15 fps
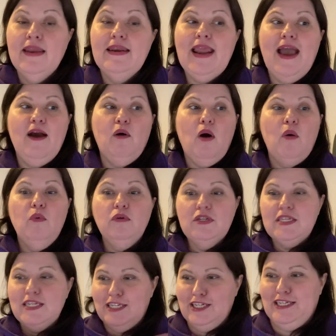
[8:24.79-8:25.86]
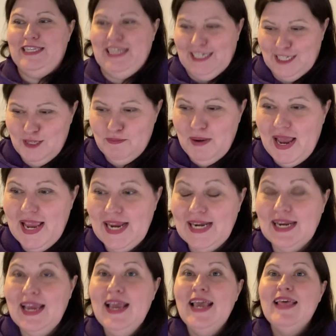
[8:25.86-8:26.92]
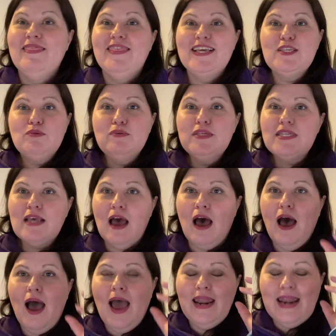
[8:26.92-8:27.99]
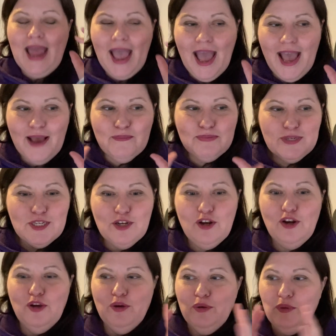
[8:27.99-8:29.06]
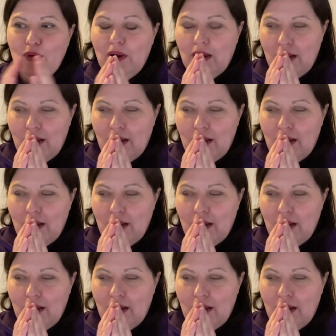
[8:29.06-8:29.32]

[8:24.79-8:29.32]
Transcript: Now, I want to just explain this was an absolute